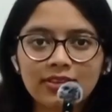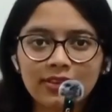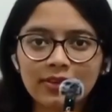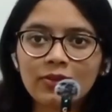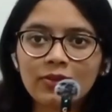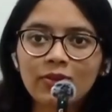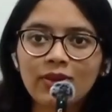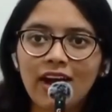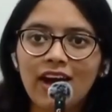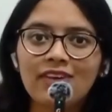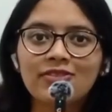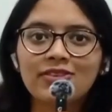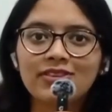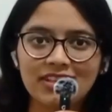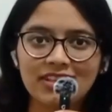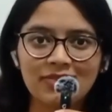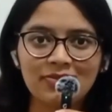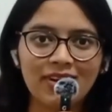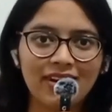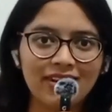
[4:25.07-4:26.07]
you don't have
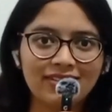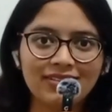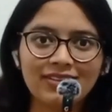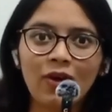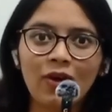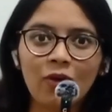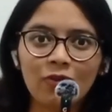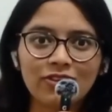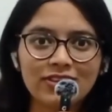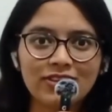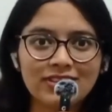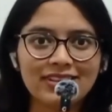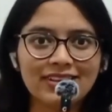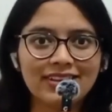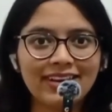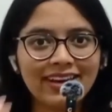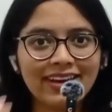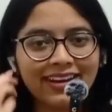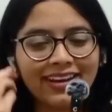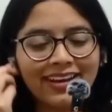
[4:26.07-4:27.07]
a team, right?
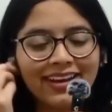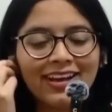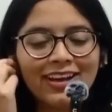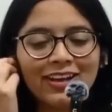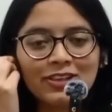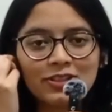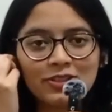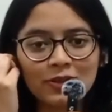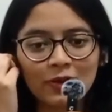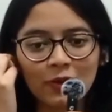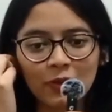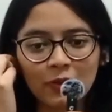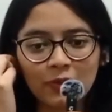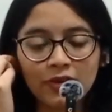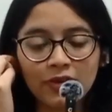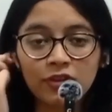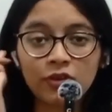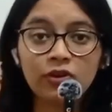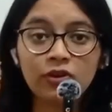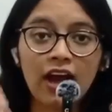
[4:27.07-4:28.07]
Obviously.
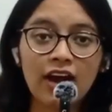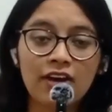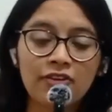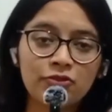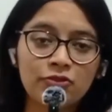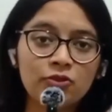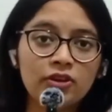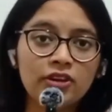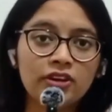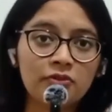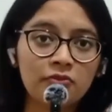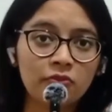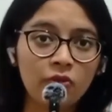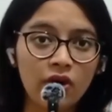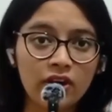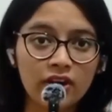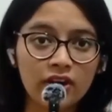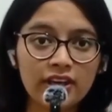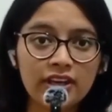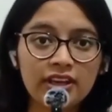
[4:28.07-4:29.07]
So you'll have to learn
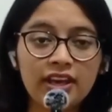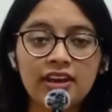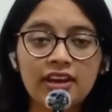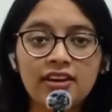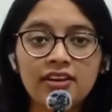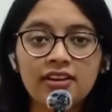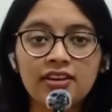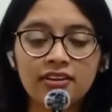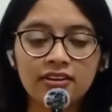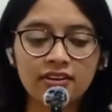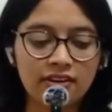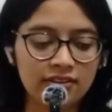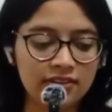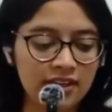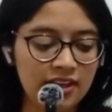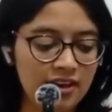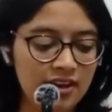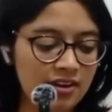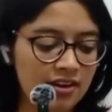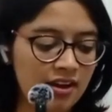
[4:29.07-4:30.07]
modeling,
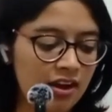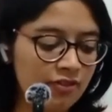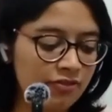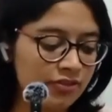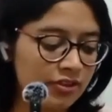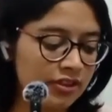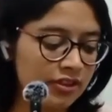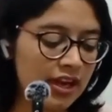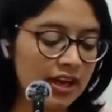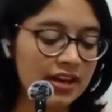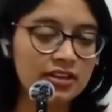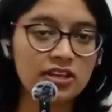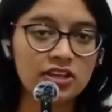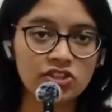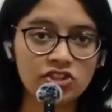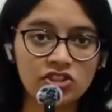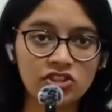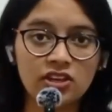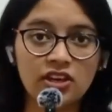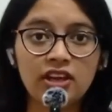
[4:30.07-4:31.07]
and then after that
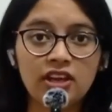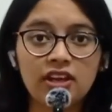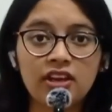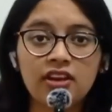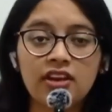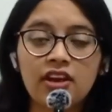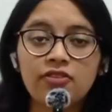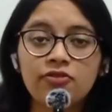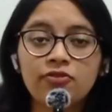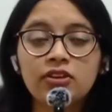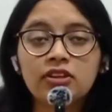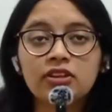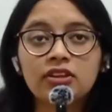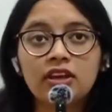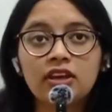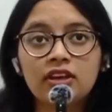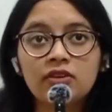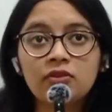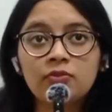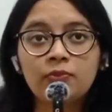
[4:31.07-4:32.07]
texturing and
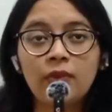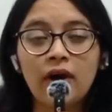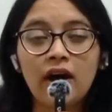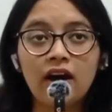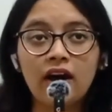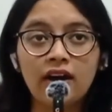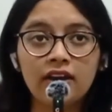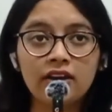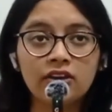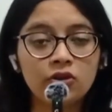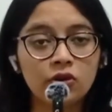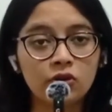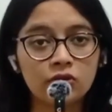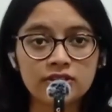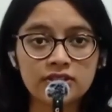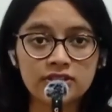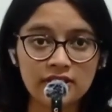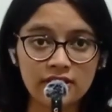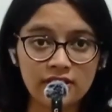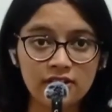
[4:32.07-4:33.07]
everything by
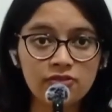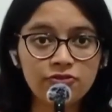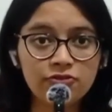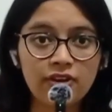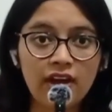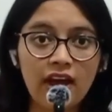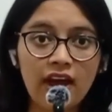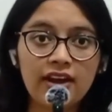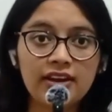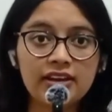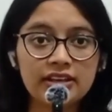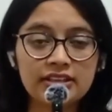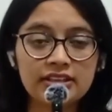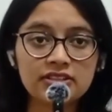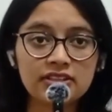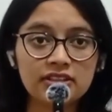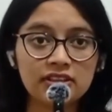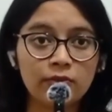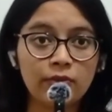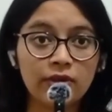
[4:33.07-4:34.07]
yourself, at
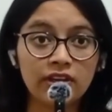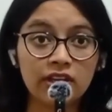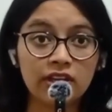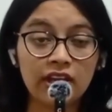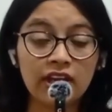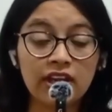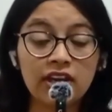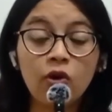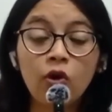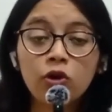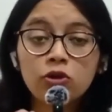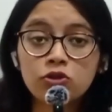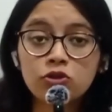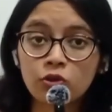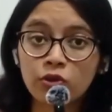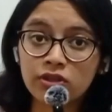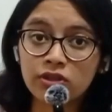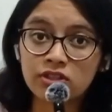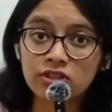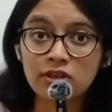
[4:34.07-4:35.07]
least in the beginning. And
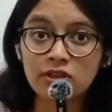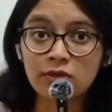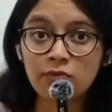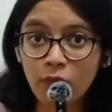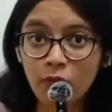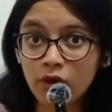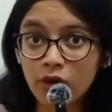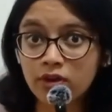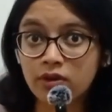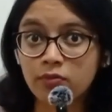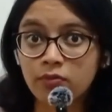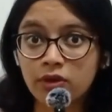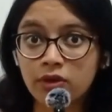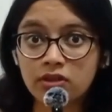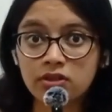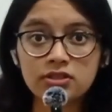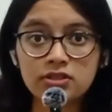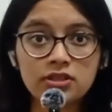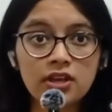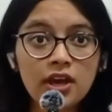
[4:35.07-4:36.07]
also it is important,
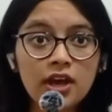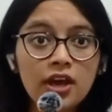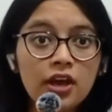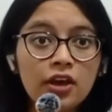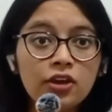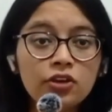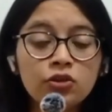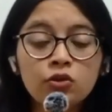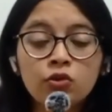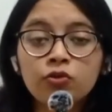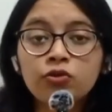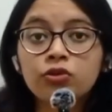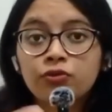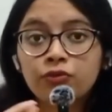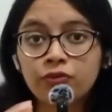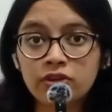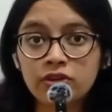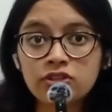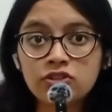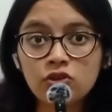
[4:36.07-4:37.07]
because
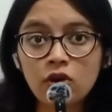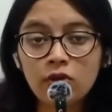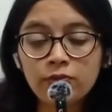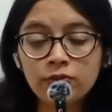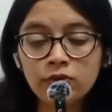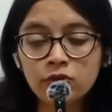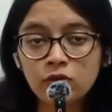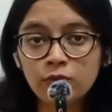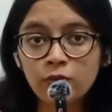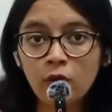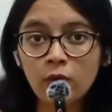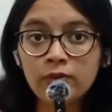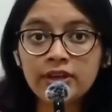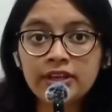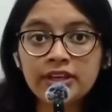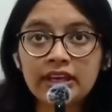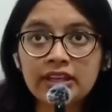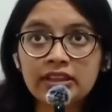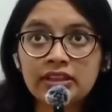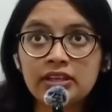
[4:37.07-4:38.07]
your first job, you'll
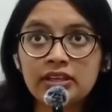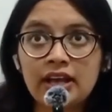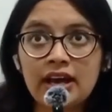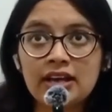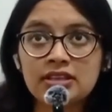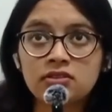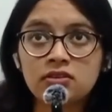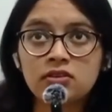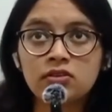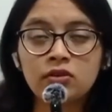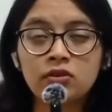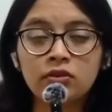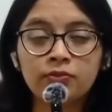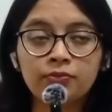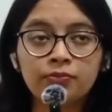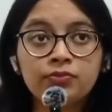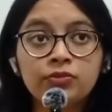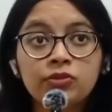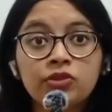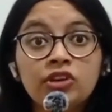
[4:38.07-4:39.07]
probably get that as a
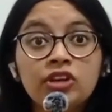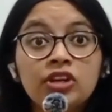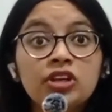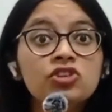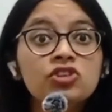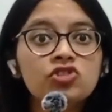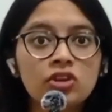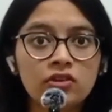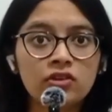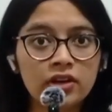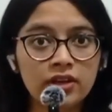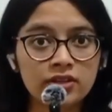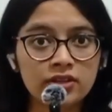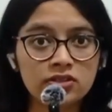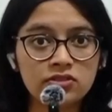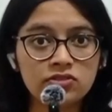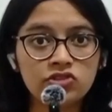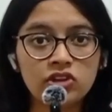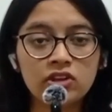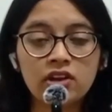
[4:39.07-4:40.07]
3D
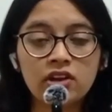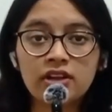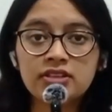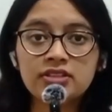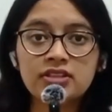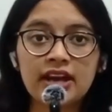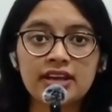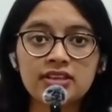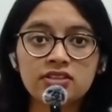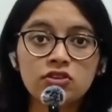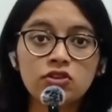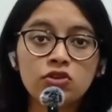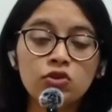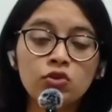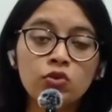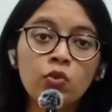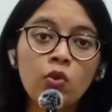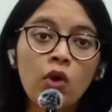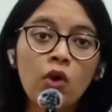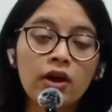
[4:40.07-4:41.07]
generalist, as in
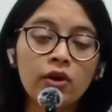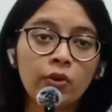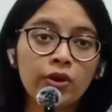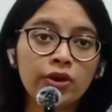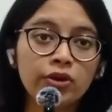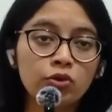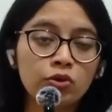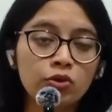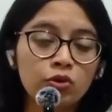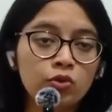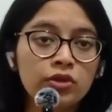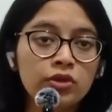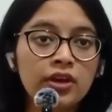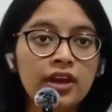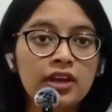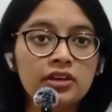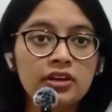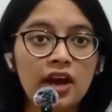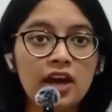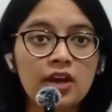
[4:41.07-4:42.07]
you are going to do
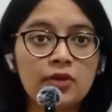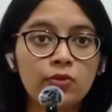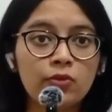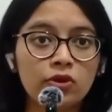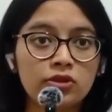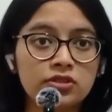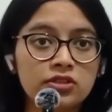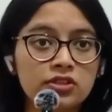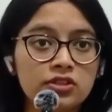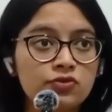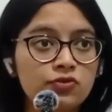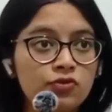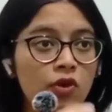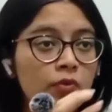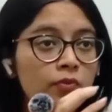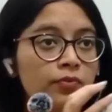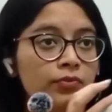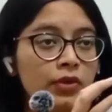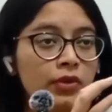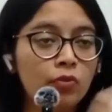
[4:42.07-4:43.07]
the entire process
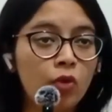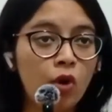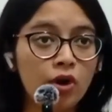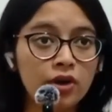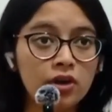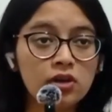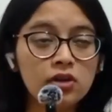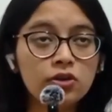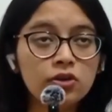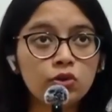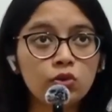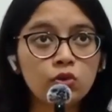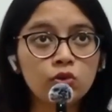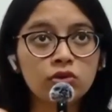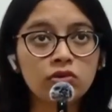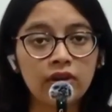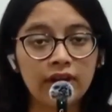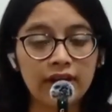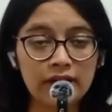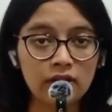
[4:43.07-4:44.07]
from the model to
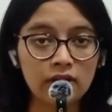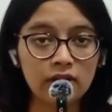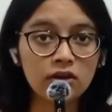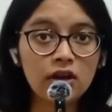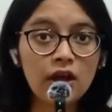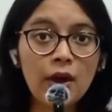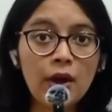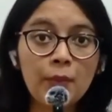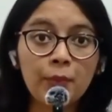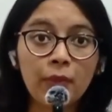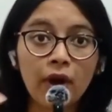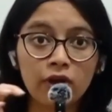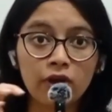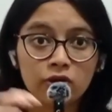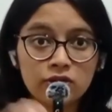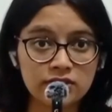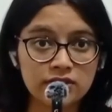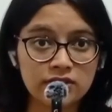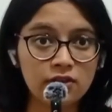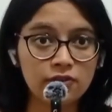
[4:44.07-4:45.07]
the render by
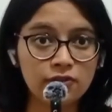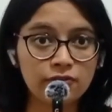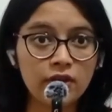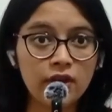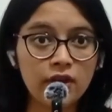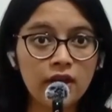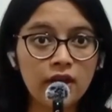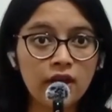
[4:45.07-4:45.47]
yourself.